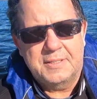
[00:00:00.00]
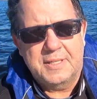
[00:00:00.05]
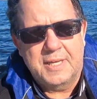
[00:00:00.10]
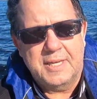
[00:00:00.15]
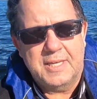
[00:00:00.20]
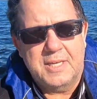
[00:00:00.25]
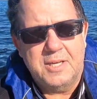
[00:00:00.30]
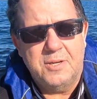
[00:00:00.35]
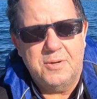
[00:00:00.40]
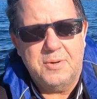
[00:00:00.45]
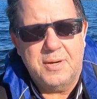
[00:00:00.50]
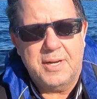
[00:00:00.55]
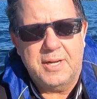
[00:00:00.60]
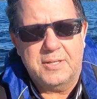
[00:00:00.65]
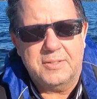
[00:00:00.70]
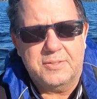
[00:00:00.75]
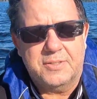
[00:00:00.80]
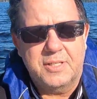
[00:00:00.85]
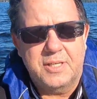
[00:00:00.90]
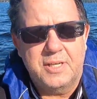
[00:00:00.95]
Thank you, and
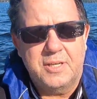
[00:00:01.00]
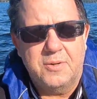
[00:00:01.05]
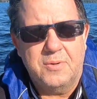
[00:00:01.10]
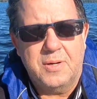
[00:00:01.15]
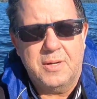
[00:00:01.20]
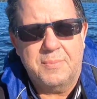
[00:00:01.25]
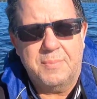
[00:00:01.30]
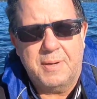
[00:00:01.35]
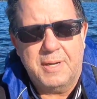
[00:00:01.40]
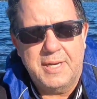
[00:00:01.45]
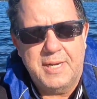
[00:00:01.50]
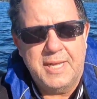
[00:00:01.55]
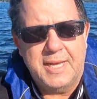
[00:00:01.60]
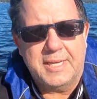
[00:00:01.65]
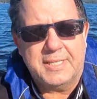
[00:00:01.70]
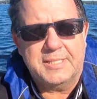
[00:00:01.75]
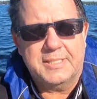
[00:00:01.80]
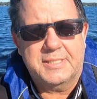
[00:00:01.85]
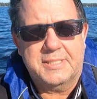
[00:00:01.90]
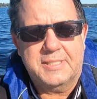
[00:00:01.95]
I'll see you at my
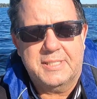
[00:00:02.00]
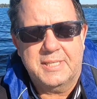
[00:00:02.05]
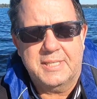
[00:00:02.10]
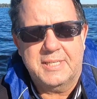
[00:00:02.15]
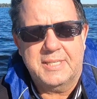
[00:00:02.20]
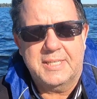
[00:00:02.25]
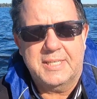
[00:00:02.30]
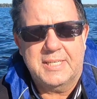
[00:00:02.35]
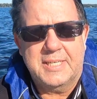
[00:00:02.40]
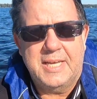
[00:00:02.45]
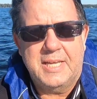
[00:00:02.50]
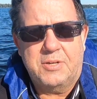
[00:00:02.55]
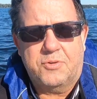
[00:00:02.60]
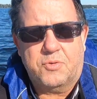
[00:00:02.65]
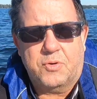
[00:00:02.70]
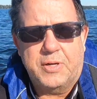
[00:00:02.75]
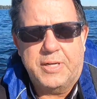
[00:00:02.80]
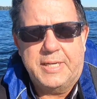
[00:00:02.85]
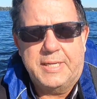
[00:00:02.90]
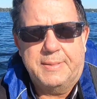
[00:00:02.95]
next
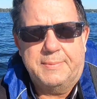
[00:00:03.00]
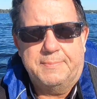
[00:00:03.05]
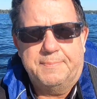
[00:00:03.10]
entry.